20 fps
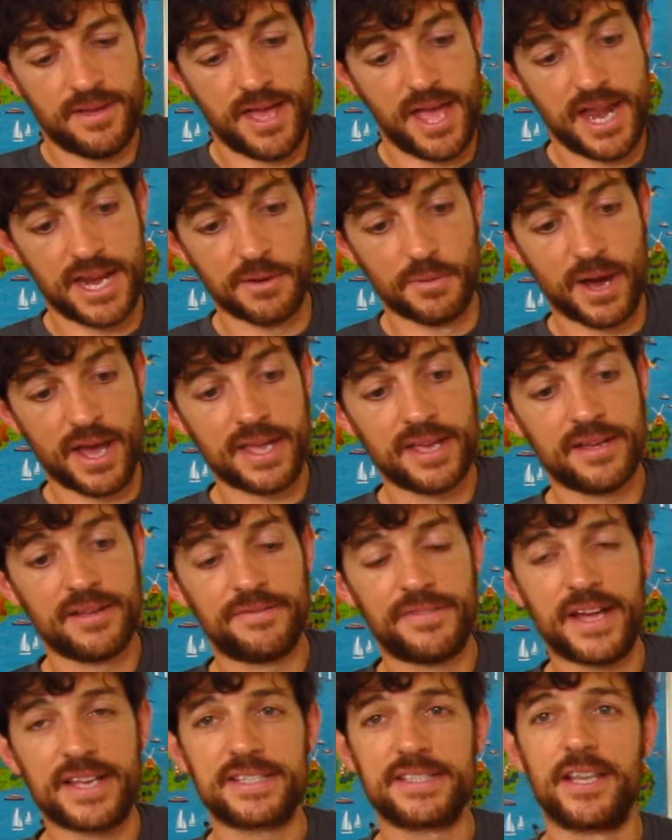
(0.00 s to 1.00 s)
Anyway,
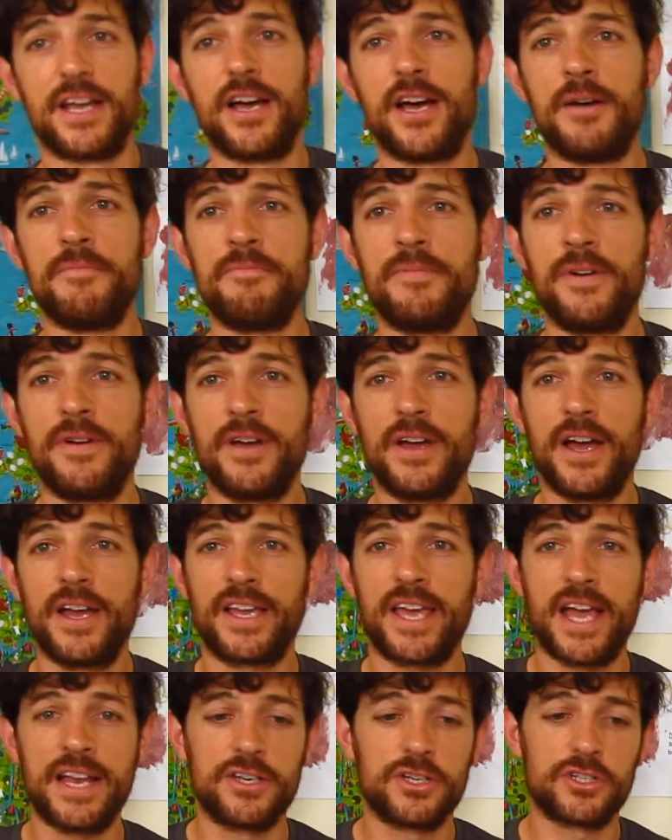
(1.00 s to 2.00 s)
that's
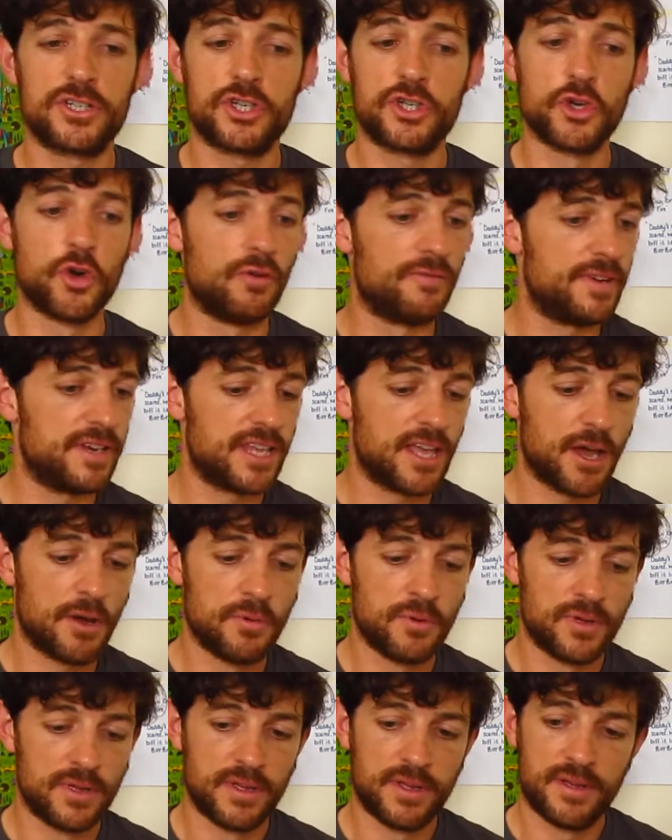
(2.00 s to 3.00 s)
again just a short
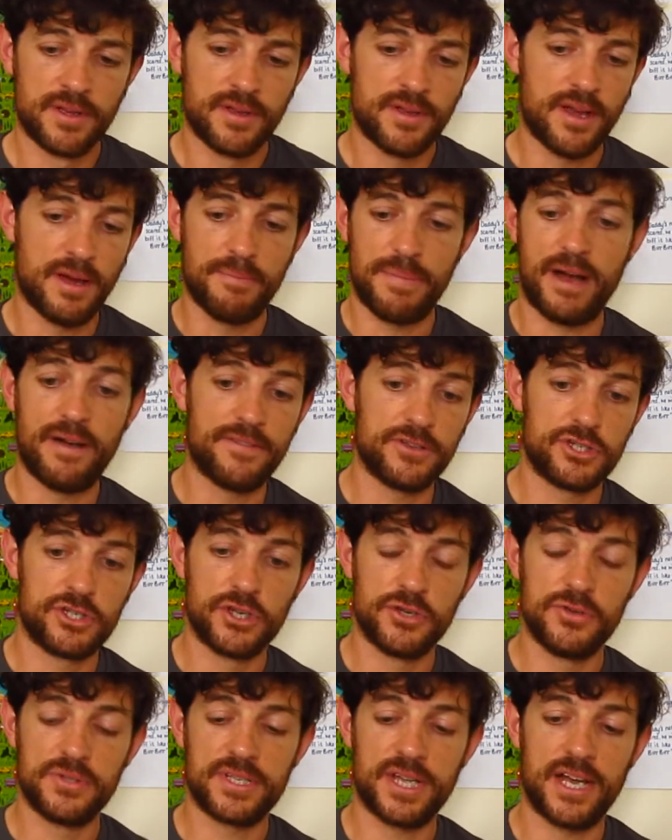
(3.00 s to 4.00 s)
video about the
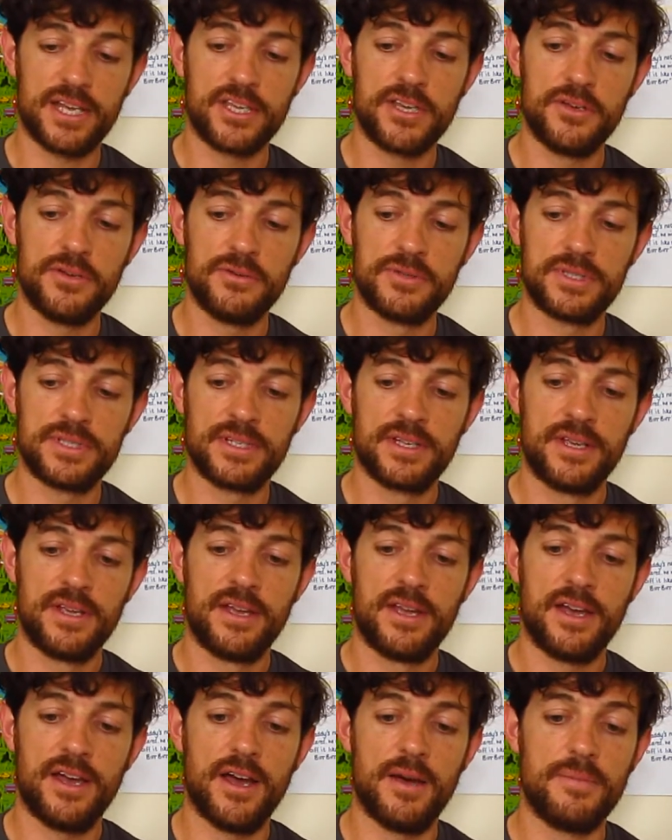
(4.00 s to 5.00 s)
shoes that I used.
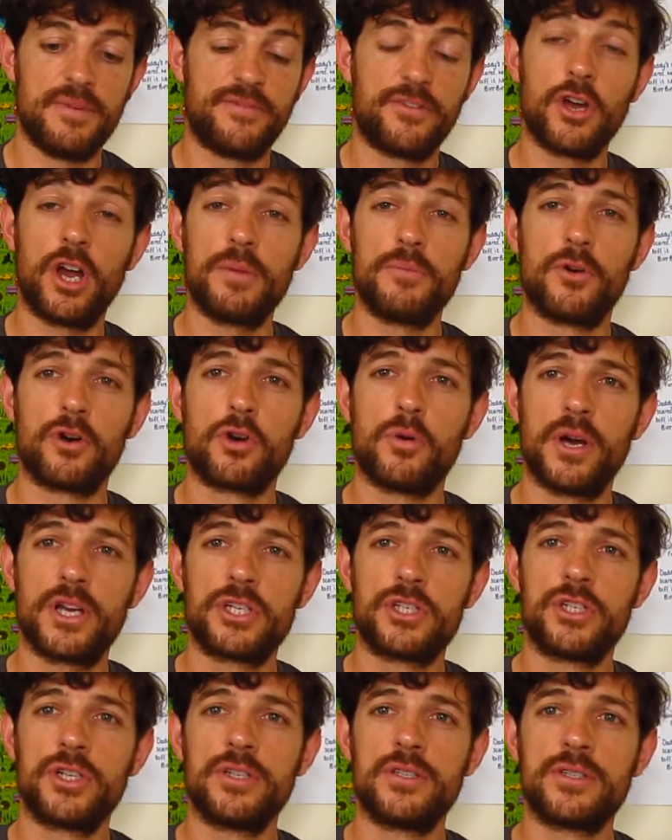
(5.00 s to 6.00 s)
If you've got any more
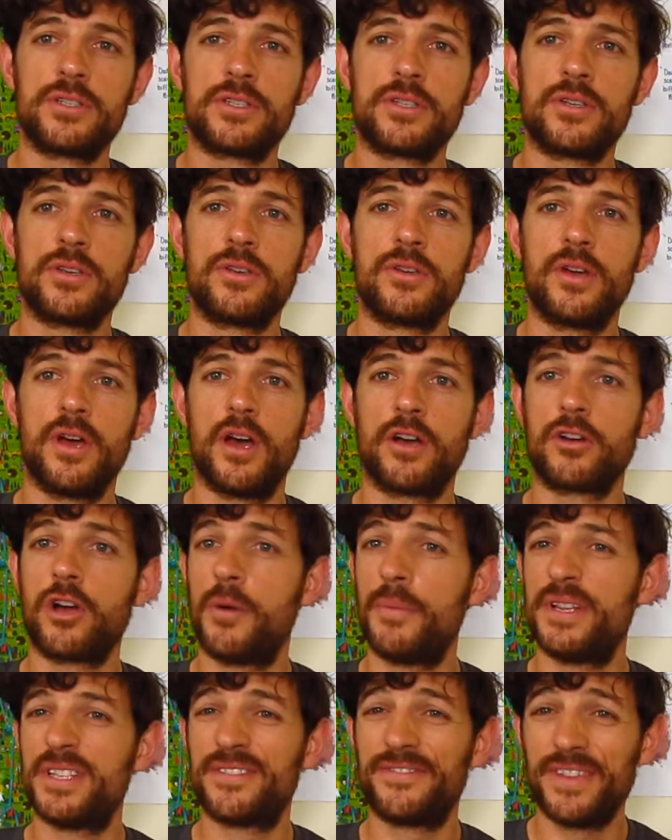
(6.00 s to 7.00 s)
questions,
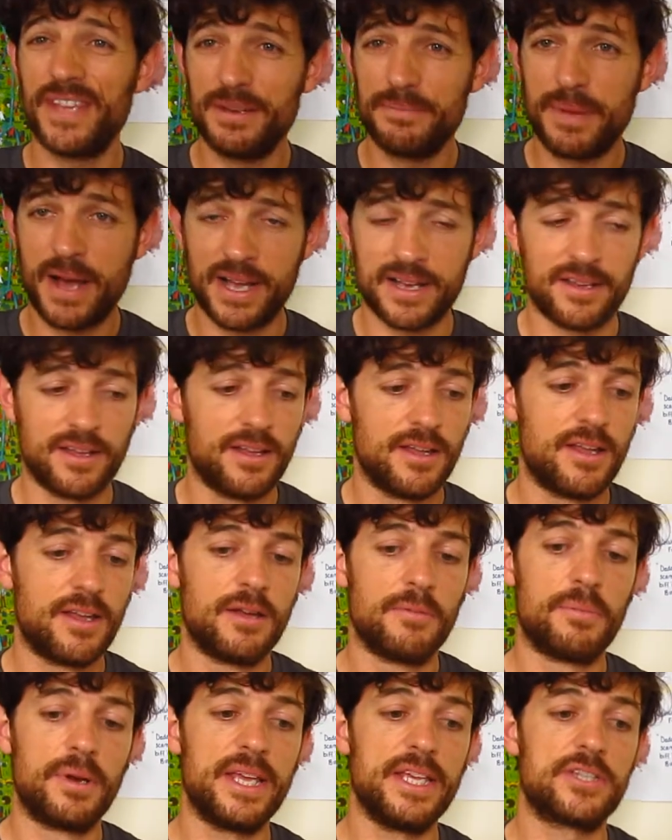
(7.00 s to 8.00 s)
comments, feedback,
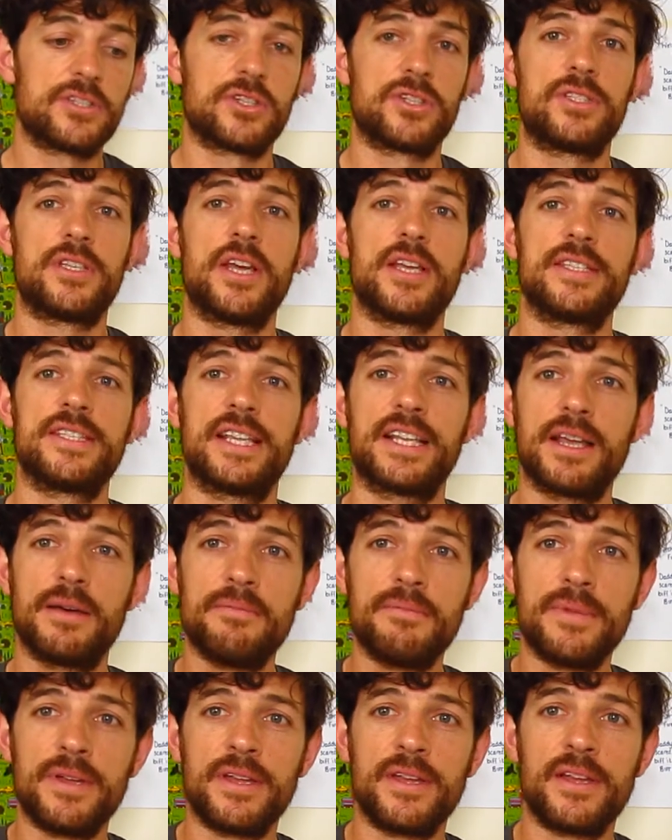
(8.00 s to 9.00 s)
please just stick
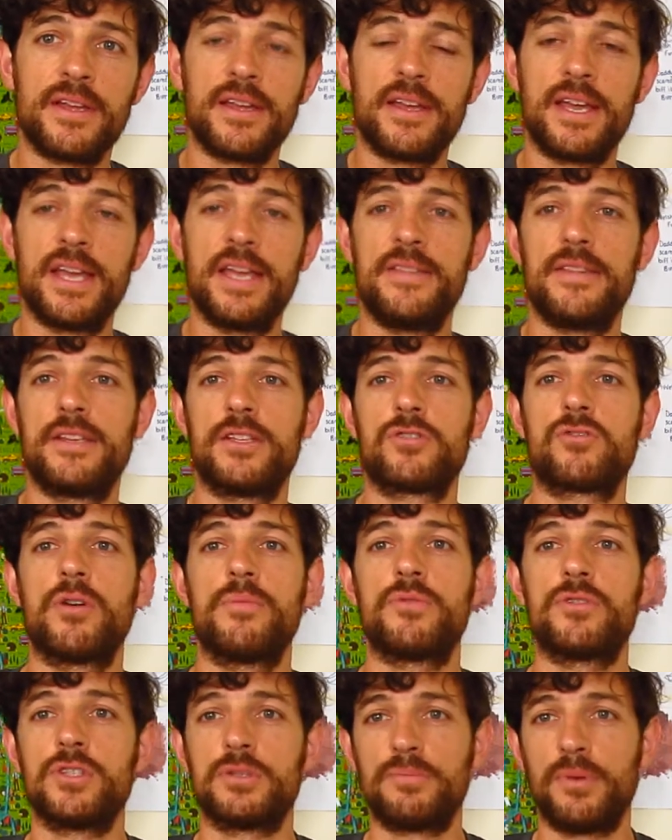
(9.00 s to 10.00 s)
them in the
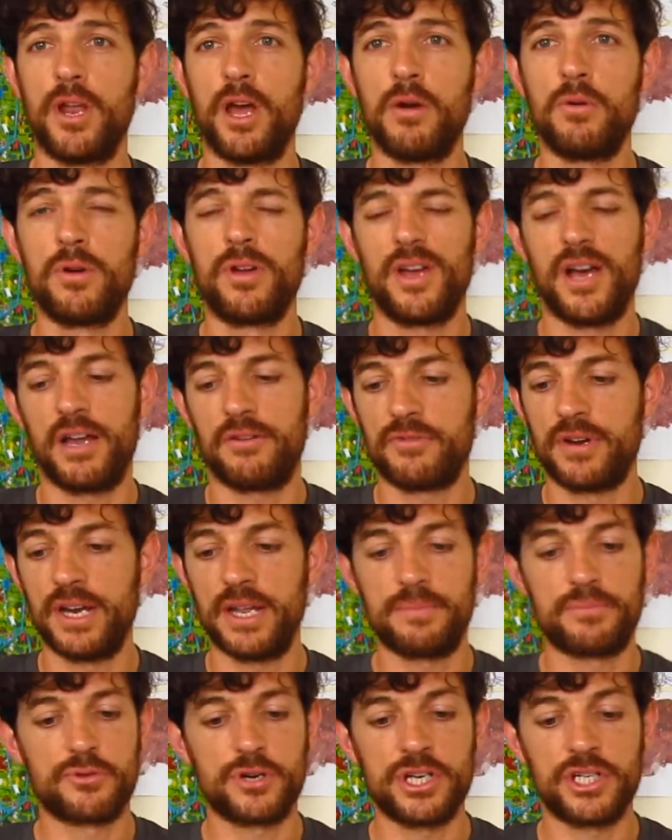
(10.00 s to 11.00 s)
descriptions below. I'd
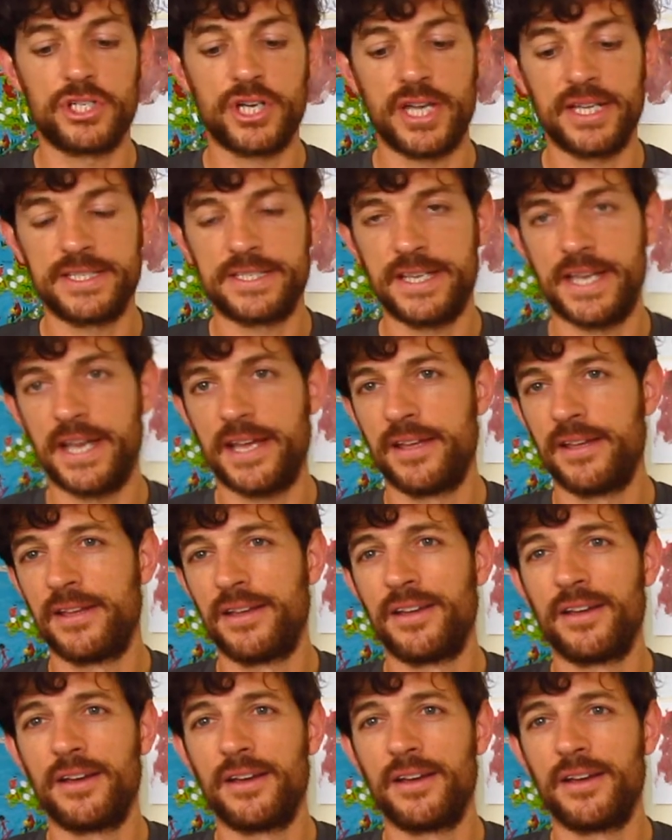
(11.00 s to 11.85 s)
really appreciate it.